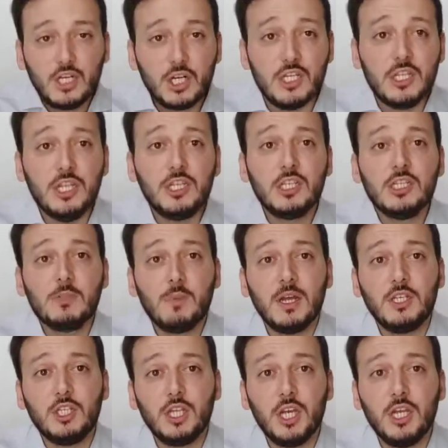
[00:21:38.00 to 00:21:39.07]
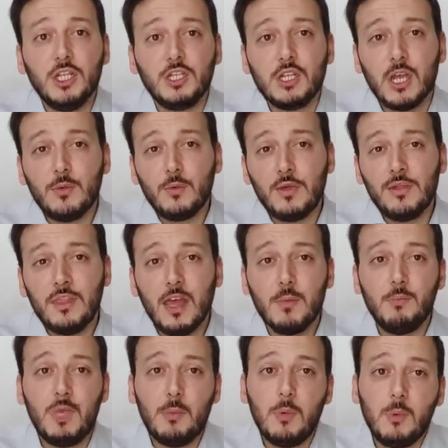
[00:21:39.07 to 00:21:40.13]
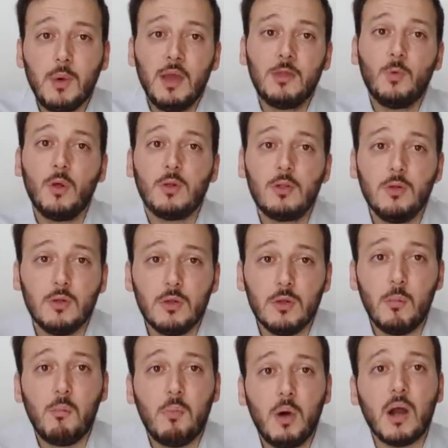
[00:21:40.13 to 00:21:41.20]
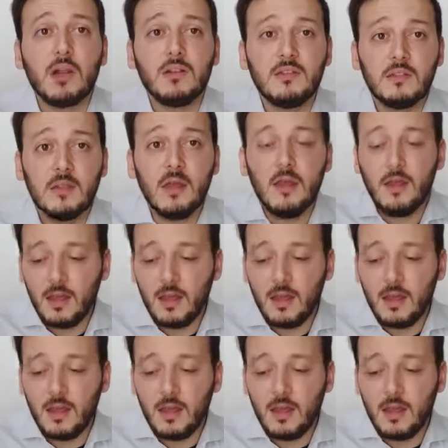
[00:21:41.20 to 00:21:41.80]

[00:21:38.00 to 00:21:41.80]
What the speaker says: Conditions might change, and with that, people might want to part.